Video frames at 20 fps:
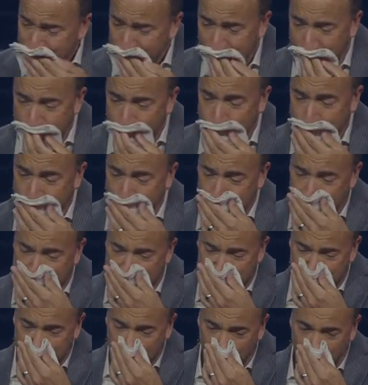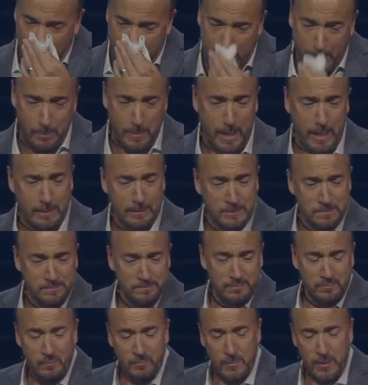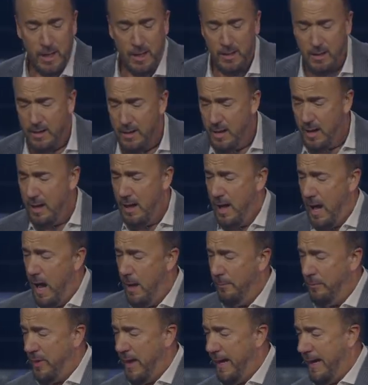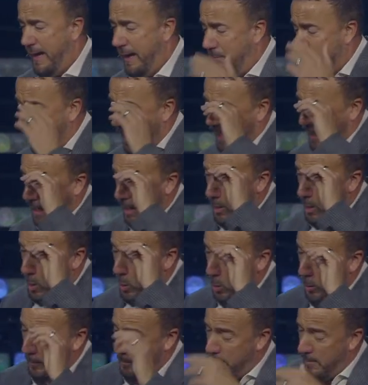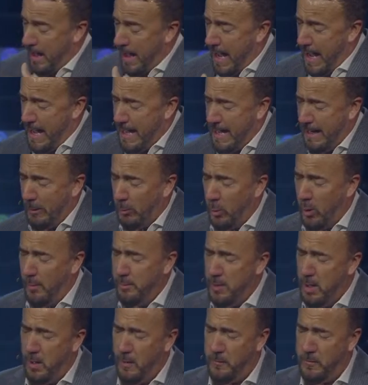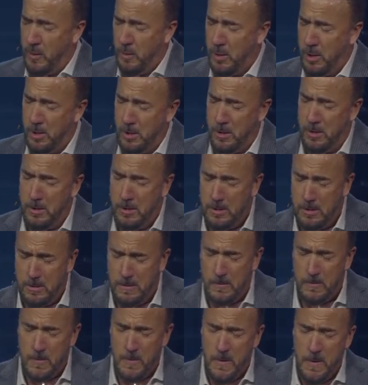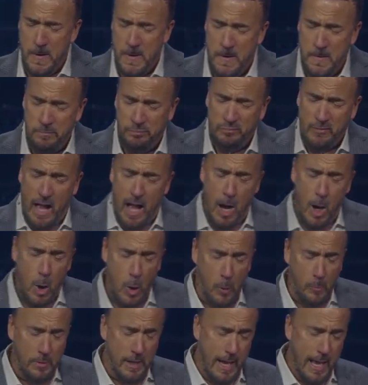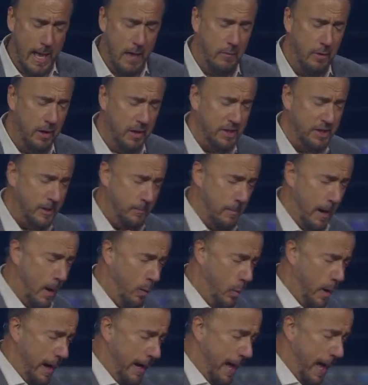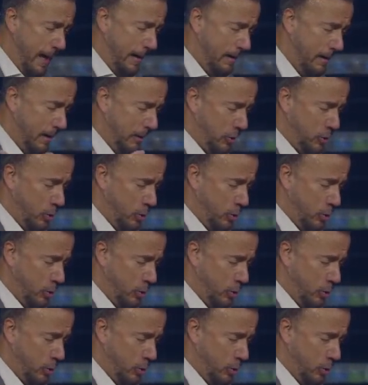went from laughing to crying, man. I'm thinking, man, I hope I hadn't rubbed off on her. I hope the heaviness of my week hadn't done